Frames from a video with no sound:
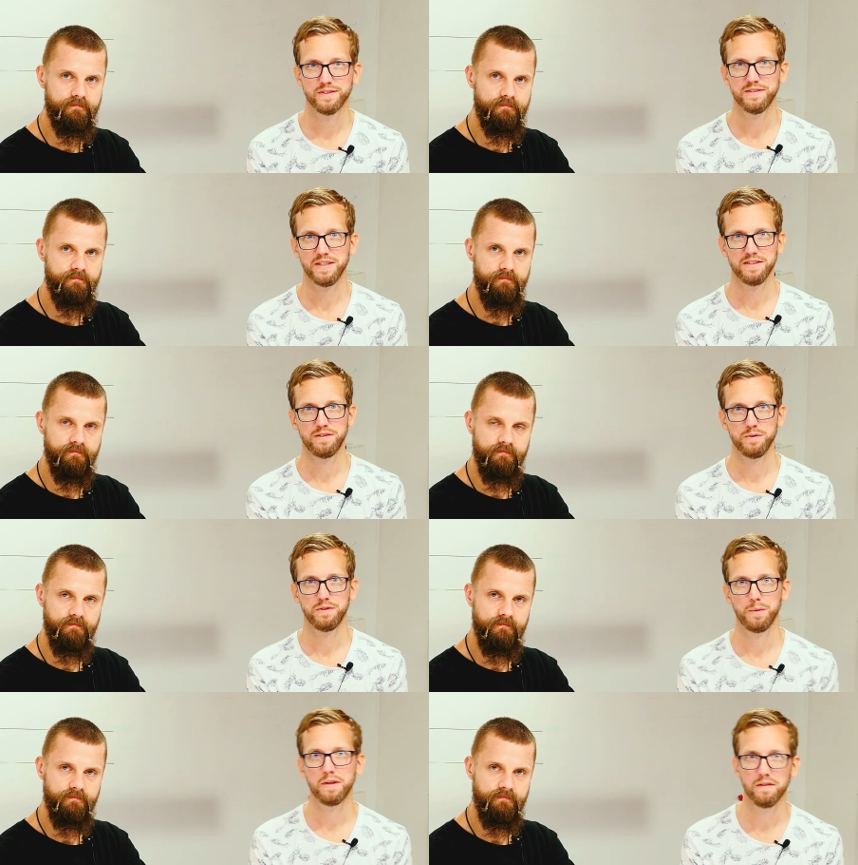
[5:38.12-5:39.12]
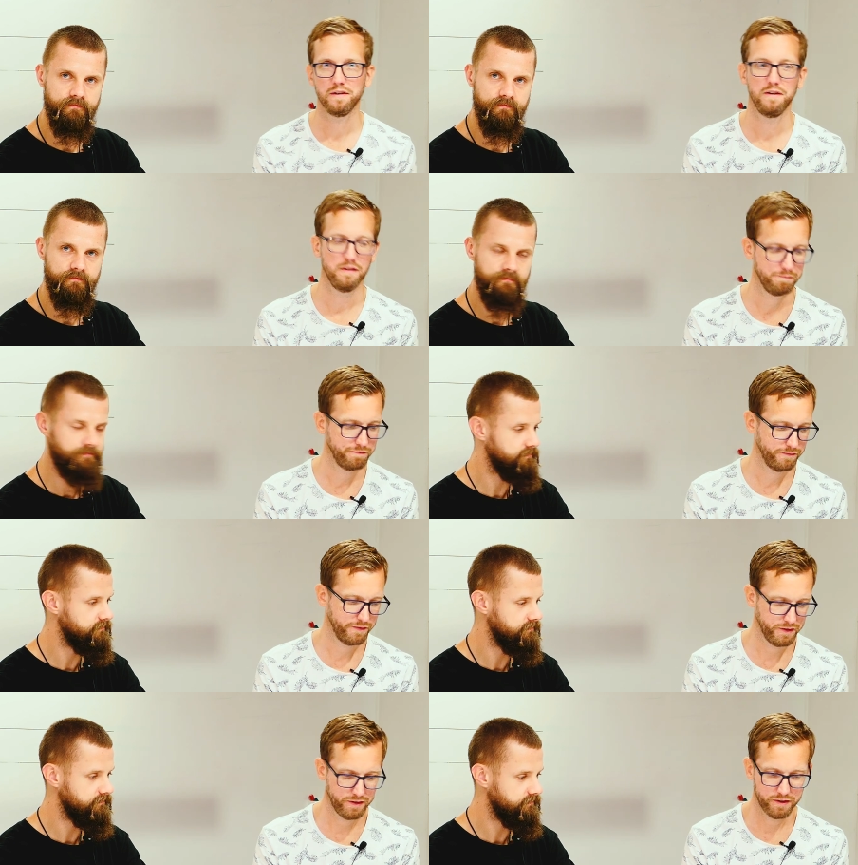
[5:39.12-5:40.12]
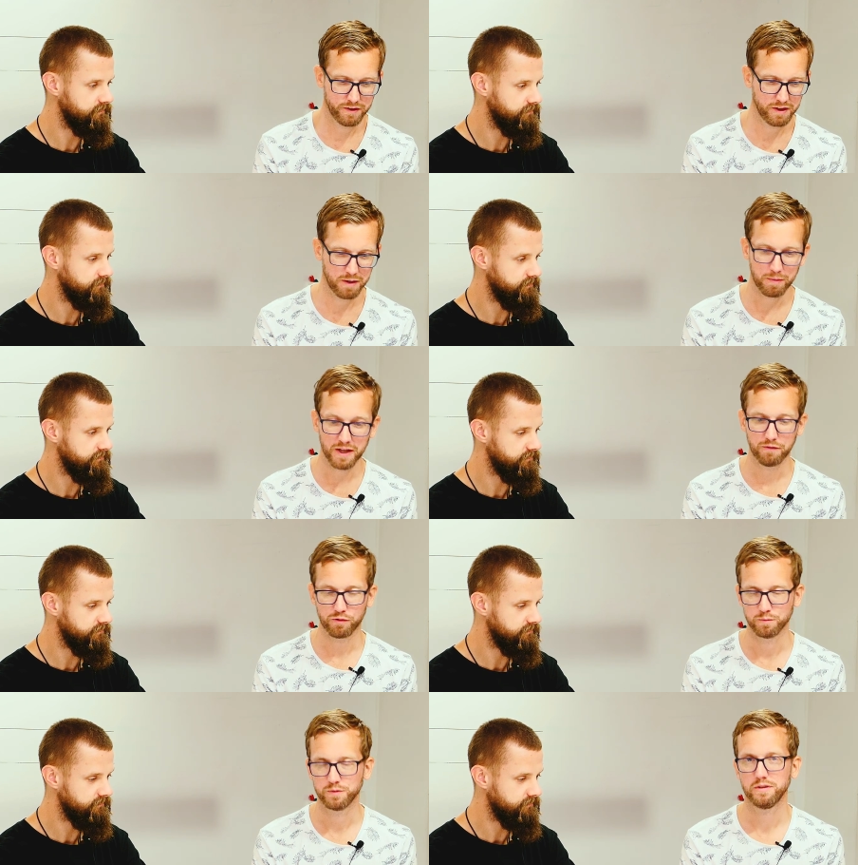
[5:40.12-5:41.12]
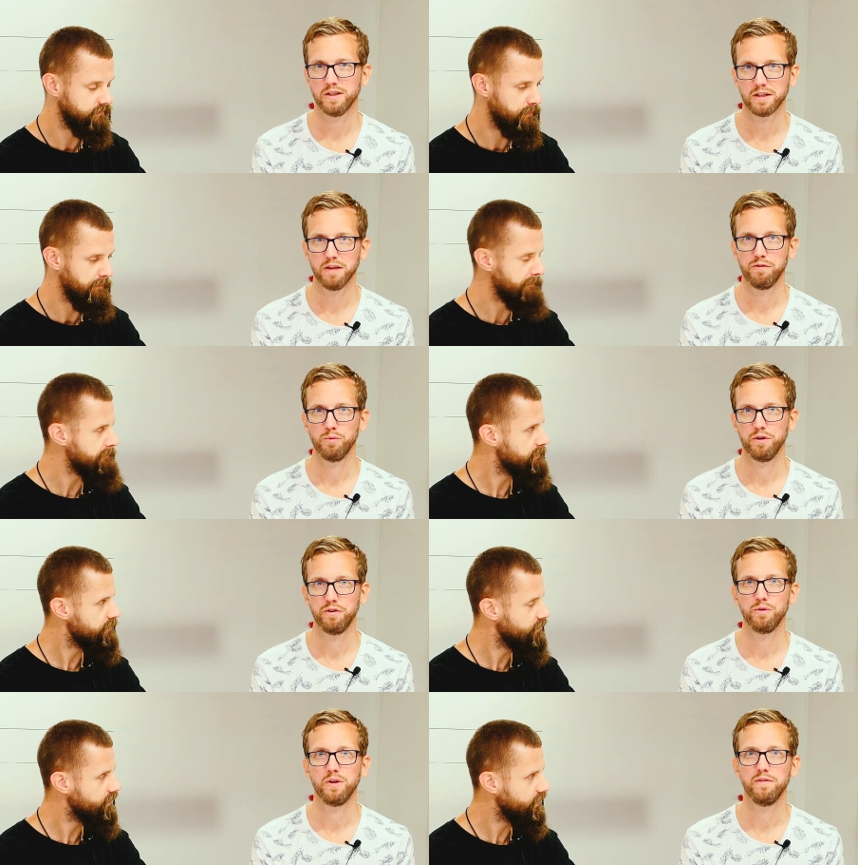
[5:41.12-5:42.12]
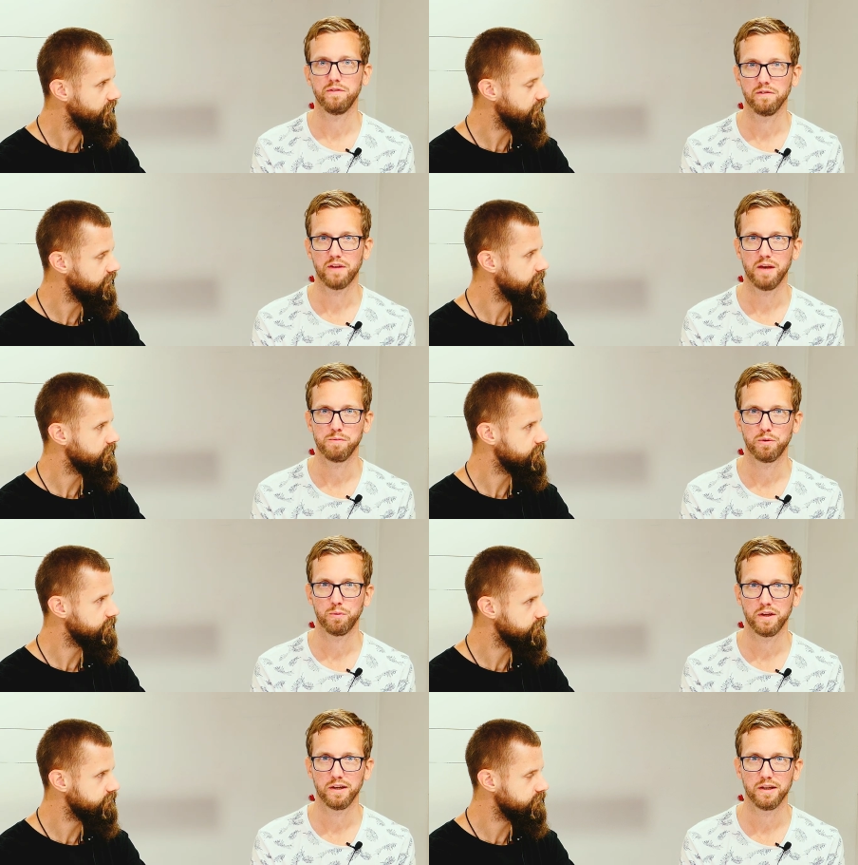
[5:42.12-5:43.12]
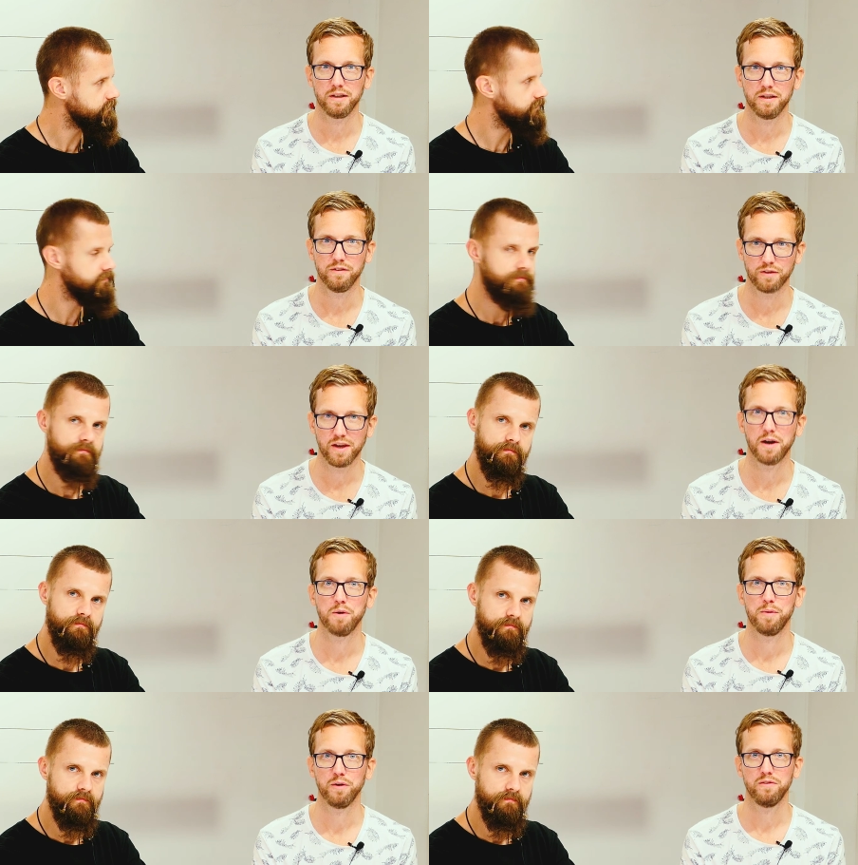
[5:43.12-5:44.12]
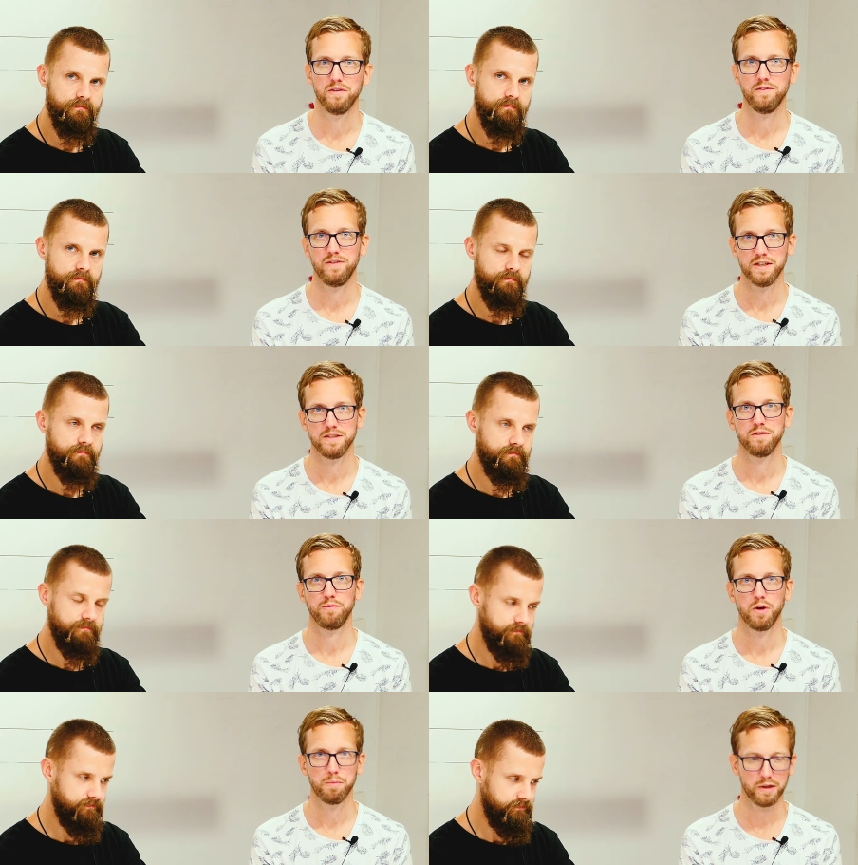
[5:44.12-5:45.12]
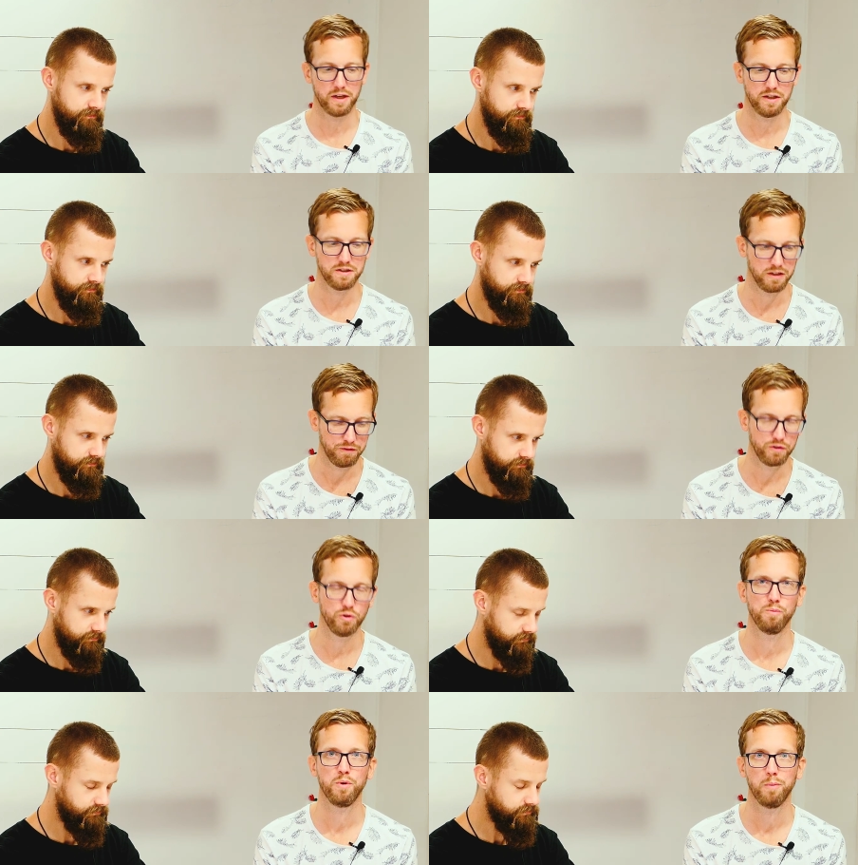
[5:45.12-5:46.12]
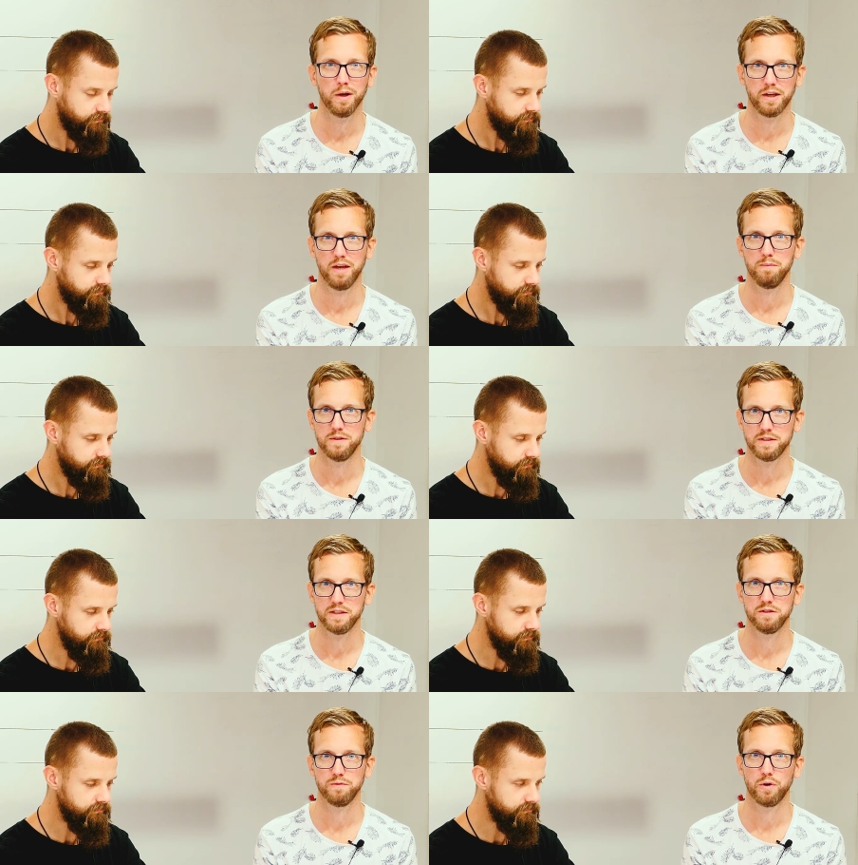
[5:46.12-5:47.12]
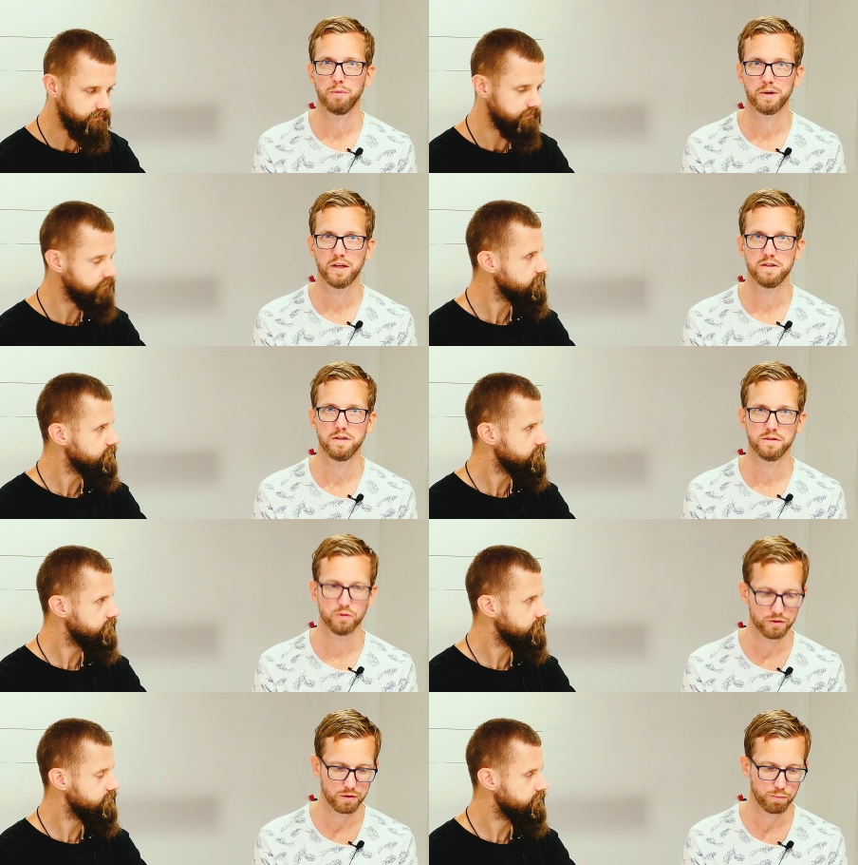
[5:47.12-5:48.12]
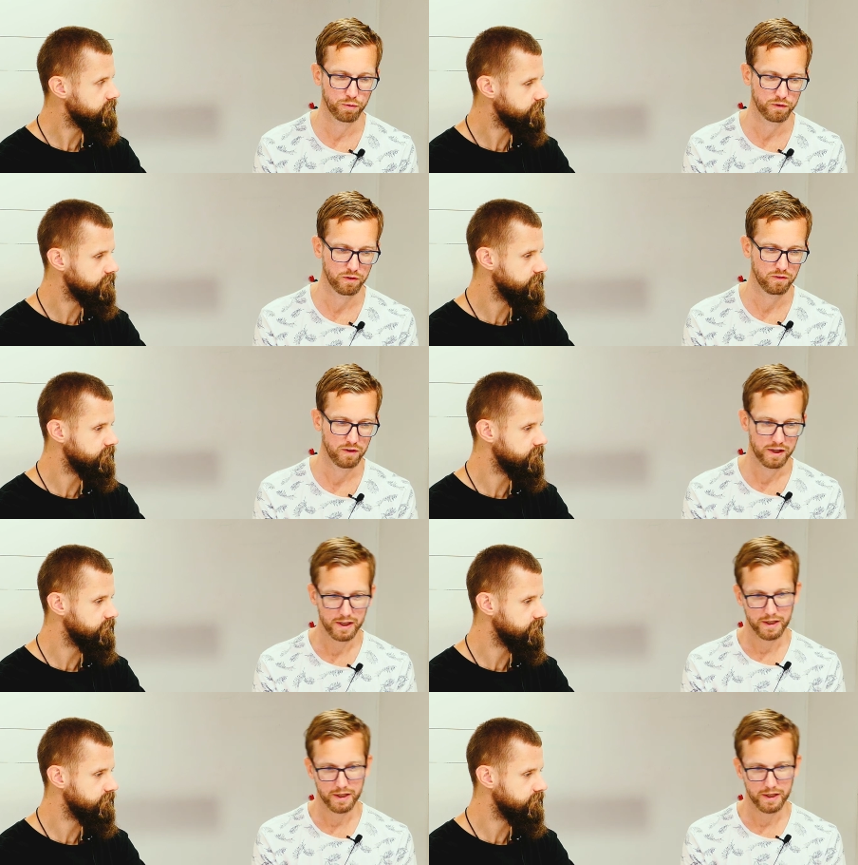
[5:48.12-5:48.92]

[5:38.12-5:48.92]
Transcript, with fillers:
Speaker 1: size restricted uh, platforms. Like if you want to do an instant game, you really need to care about the size of your application. If you do a mobile game, the size of your application is also important.